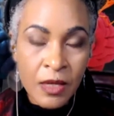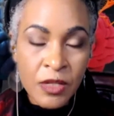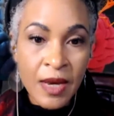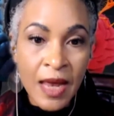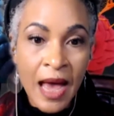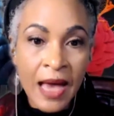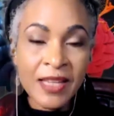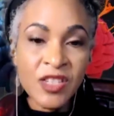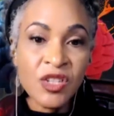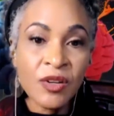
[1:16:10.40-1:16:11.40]
So now I
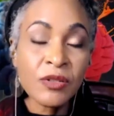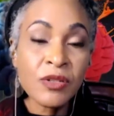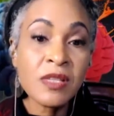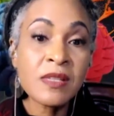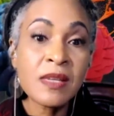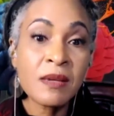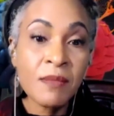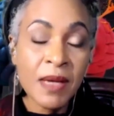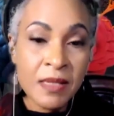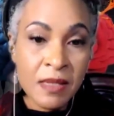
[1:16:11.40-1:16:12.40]
can start to see
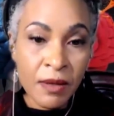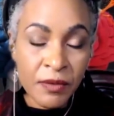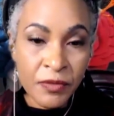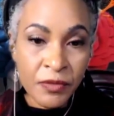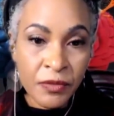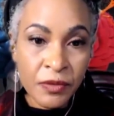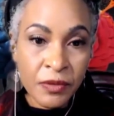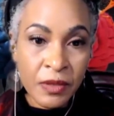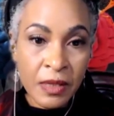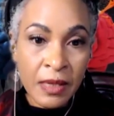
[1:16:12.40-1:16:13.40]
myself
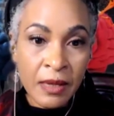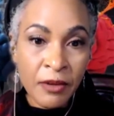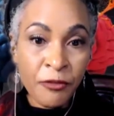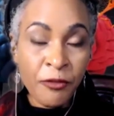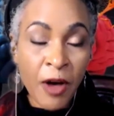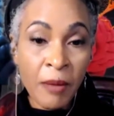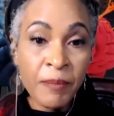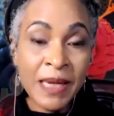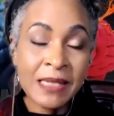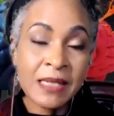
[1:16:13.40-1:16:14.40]

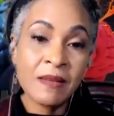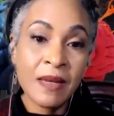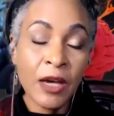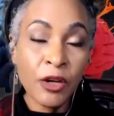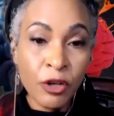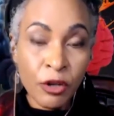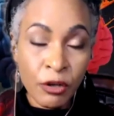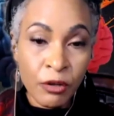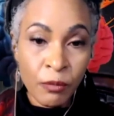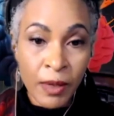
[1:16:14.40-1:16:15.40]
far better than I
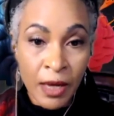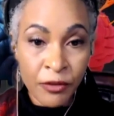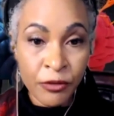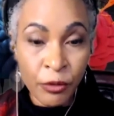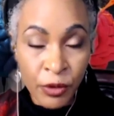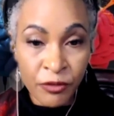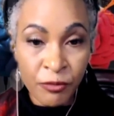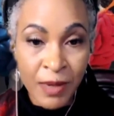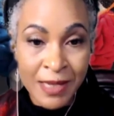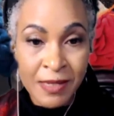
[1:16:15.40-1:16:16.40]
could when I thought
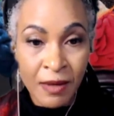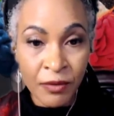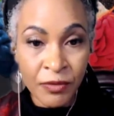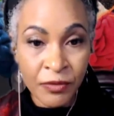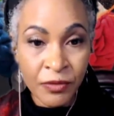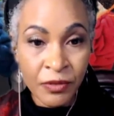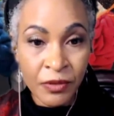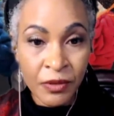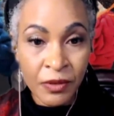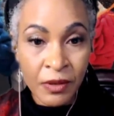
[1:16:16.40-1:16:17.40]
of myself
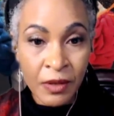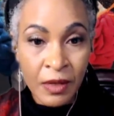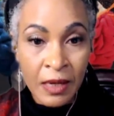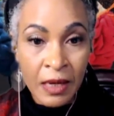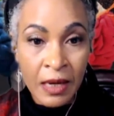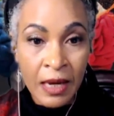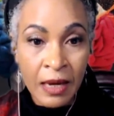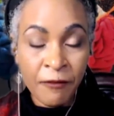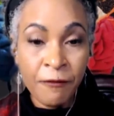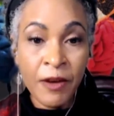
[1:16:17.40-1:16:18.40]

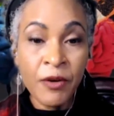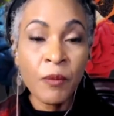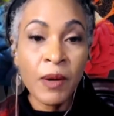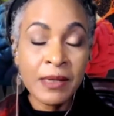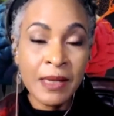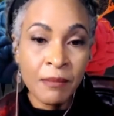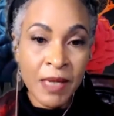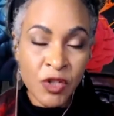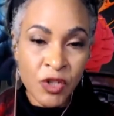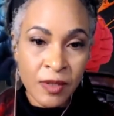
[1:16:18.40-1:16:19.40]
very
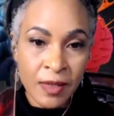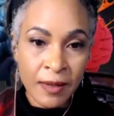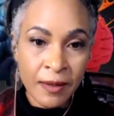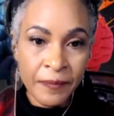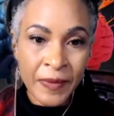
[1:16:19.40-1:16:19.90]
one-dimensionally.